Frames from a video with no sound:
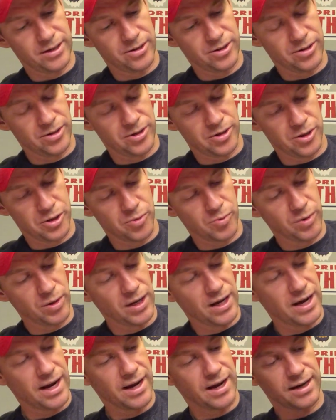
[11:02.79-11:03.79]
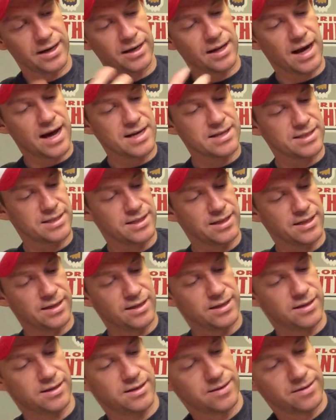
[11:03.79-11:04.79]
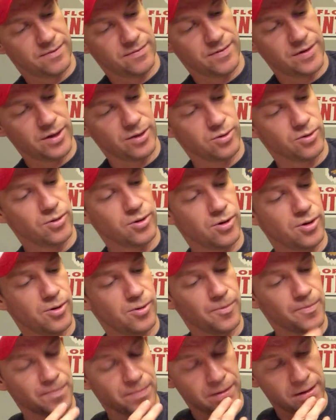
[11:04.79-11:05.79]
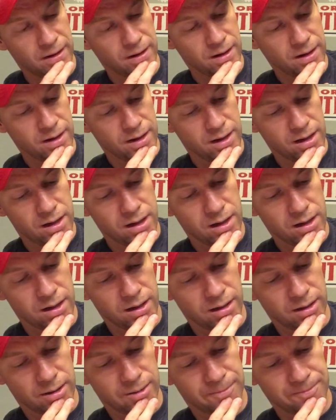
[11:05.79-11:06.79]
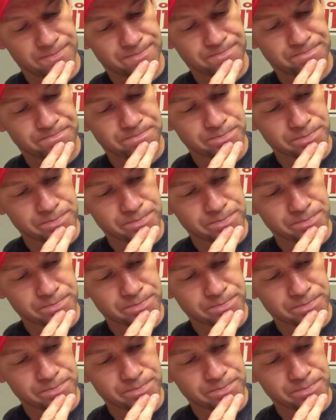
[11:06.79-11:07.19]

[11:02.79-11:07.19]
You're relying on elastic, Velcro, and